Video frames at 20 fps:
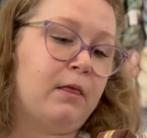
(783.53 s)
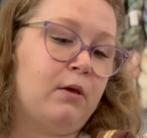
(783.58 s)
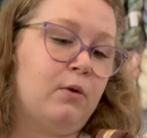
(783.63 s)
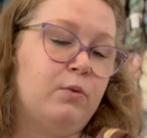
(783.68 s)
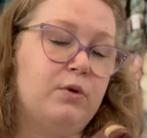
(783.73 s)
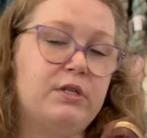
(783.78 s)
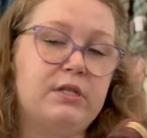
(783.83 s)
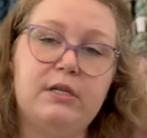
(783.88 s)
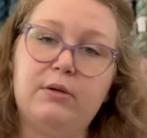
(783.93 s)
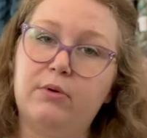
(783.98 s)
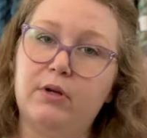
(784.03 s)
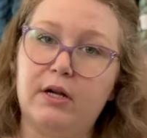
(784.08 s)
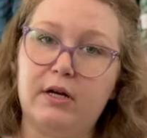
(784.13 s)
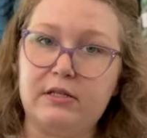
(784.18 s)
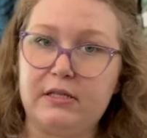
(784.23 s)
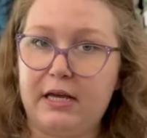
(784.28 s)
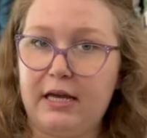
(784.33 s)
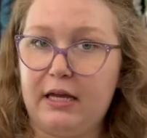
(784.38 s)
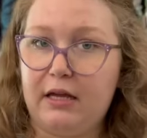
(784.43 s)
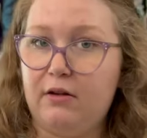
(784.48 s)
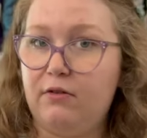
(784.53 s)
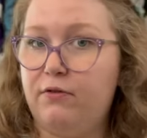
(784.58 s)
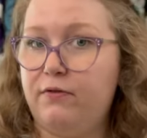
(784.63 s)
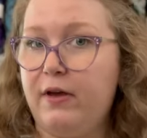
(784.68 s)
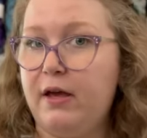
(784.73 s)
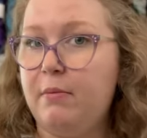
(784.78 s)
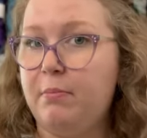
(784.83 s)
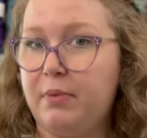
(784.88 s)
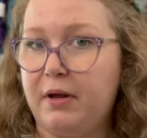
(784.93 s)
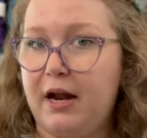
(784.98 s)
We'll see what else I can
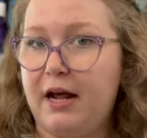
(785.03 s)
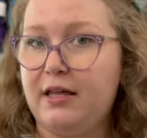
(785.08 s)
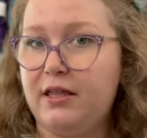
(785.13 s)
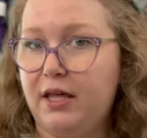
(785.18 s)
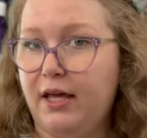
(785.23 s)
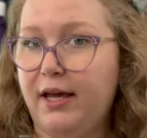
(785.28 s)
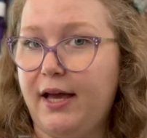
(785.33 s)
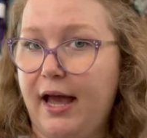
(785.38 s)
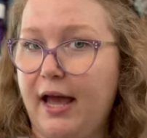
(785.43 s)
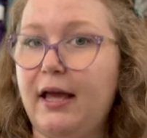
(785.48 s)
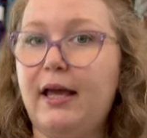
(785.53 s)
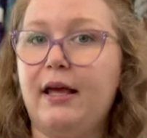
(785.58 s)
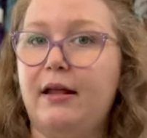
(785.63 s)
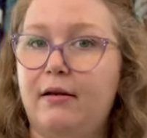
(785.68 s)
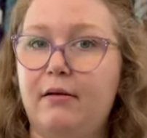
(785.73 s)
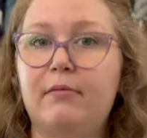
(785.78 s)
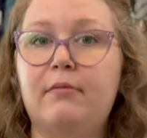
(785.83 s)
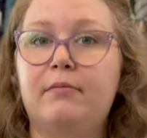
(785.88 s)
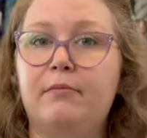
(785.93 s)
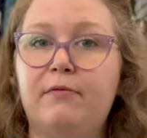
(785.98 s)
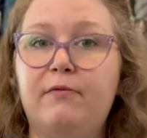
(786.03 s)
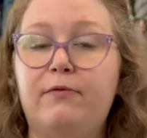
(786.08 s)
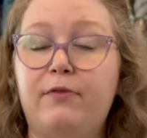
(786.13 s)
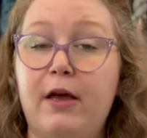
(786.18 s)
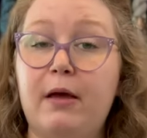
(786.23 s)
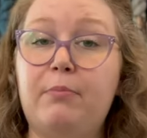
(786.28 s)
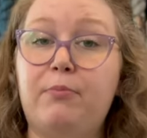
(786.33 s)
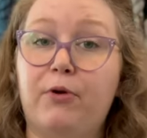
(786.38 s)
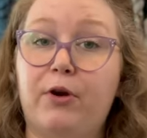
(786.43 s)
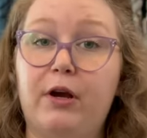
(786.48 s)
fit, but I think I can
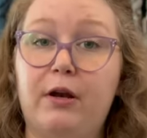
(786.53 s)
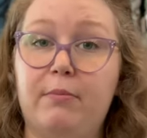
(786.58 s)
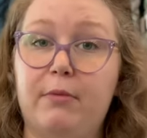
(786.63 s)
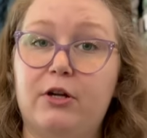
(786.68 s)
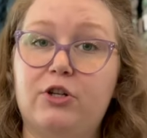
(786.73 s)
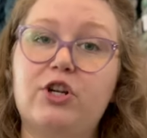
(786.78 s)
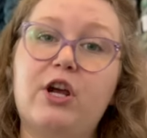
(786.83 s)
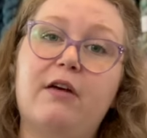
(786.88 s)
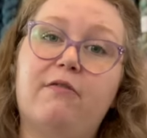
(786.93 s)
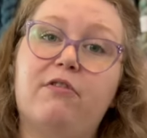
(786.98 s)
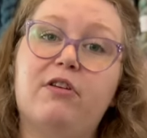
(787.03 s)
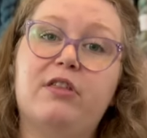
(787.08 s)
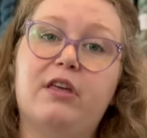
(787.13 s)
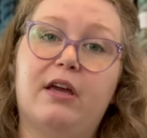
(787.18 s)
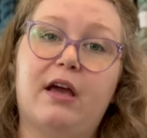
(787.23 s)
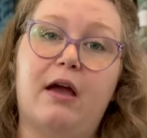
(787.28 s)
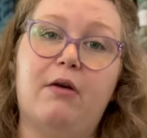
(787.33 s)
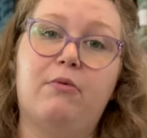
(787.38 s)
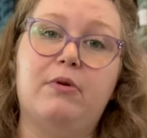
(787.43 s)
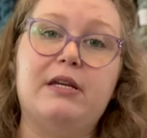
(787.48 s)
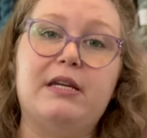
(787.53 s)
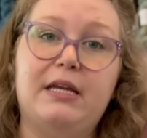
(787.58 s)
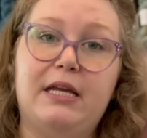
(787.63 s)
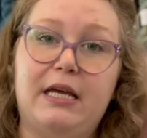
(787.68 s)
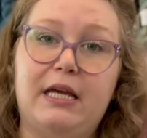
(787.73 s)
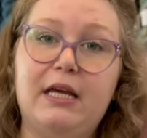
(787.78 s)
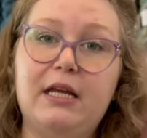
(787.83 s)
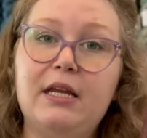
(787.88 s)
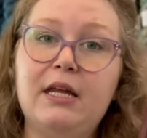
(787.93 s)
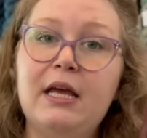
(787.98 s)
fit pretty much everything I would
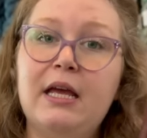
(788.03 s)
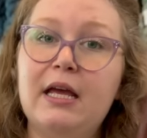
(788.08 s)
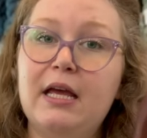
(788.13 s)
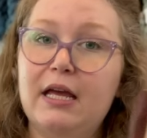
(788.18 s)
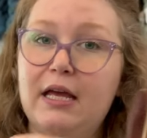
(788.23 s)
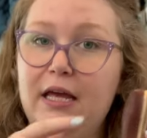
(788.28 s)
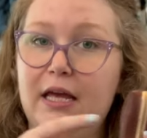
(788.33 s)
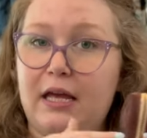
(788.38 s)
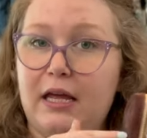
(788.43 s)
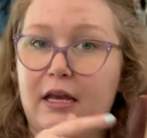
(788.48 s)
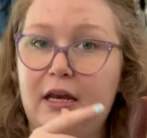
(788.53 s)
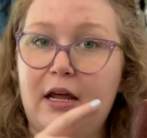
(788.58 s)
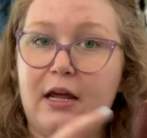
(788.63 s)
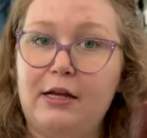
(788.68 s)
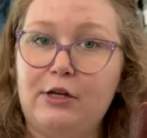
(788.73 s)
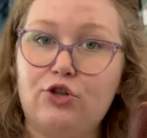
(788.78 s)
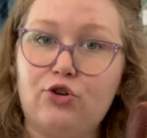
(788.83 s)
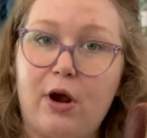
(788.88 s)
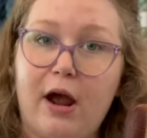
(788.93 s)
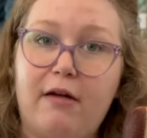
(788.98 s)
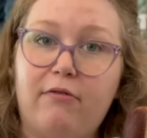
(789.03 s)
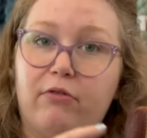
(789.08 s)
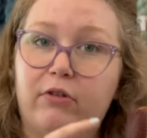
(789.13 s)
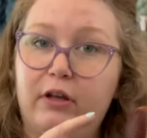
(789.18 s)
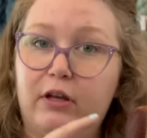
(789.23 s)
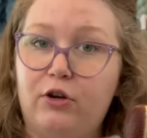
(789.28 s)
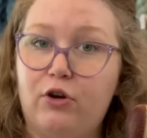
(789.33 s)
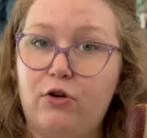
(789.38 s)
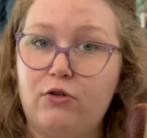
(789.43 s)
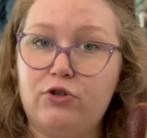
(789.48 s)
need in a
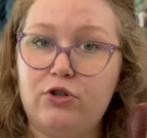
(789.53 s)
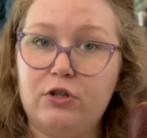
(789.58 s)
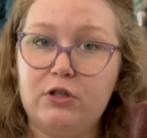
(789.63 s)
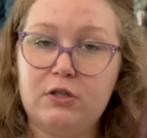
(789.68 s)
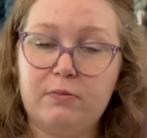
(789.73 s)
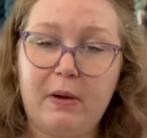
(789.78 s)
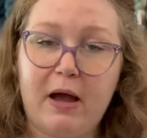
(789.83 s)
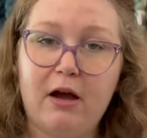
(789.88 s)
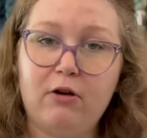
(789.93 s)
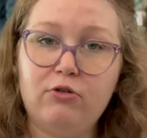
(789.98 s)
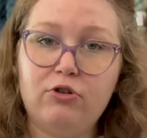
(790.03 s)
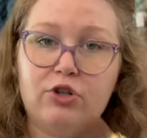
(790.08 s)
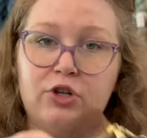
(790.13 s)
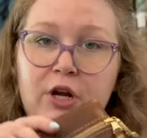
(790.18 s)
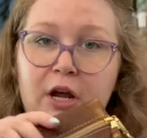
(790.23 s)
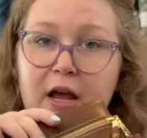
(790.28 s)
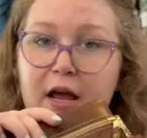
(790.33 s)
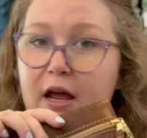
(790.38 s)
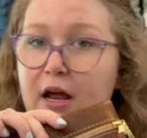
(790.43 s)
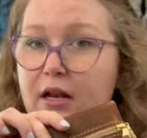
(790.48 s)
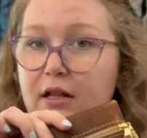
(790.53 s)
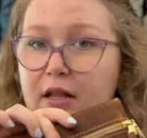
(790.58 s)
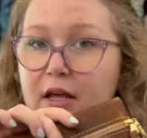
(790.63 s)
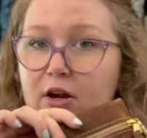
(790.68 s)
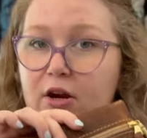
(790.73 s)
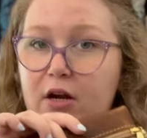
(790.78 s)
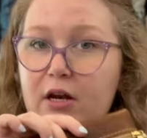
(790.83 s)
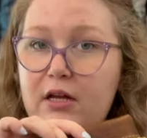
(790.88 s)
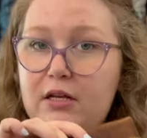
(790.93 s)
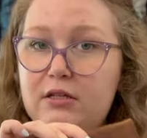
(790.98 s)
traveling notions pouch. And
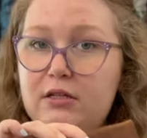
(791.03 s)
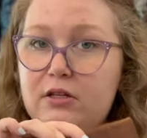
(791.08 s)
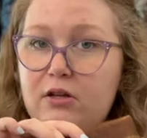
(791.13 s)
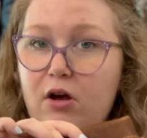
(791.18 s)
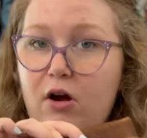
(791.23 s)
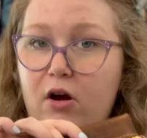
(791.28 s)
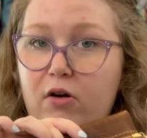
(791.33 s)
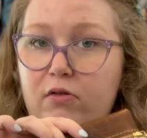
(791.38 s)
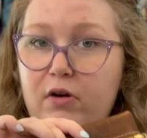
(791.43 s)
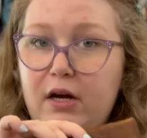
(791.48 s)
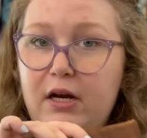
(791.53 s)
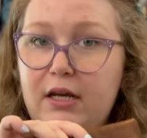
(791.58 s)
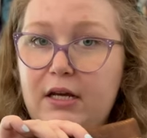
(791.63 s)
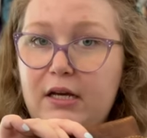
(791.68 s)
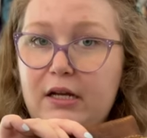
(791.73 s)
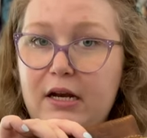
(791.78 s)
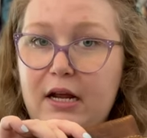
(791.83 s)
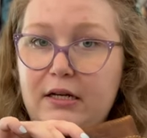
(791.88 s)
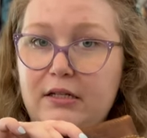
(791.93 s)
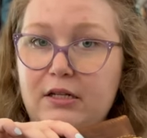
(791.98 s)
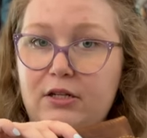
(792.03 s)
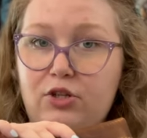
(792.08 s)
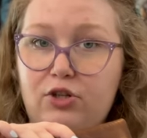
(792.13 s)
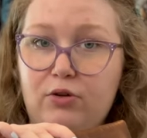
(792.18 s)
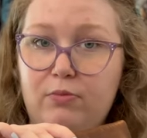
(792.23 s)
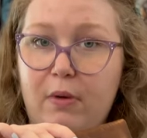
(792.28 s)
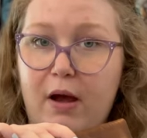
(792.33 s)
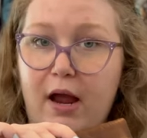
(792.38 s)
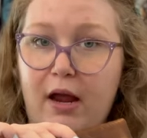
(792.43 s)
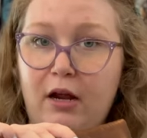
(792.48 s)
there it is, already connected
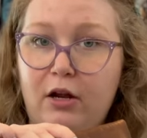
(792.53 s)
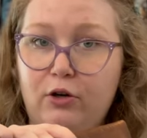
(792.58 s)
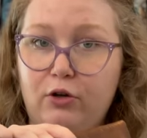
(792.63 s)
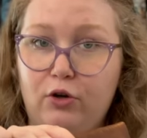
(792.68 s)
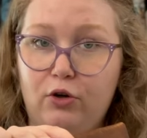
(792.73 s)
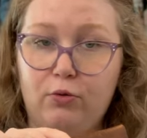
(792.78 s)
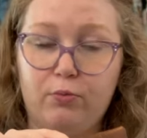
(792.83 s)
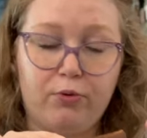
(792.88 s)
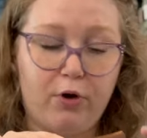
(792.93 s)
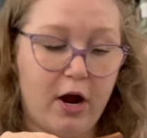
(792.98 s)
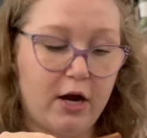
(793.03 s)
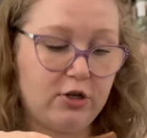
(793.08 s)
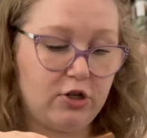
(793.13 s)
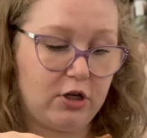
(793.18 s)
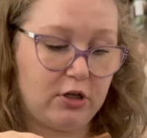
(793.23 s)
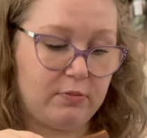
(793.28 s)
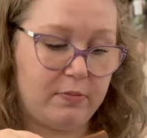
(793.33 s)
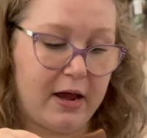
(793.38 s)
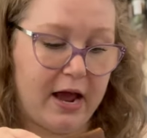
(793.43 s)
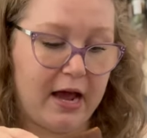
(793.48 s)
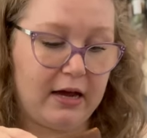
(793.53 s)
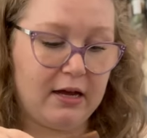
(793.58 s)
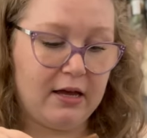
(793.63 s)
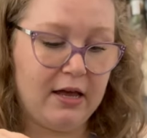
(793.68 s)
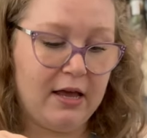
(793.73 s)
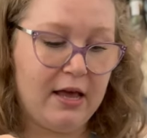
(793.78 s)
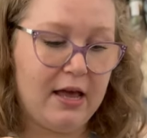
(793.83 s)
to my new project bag.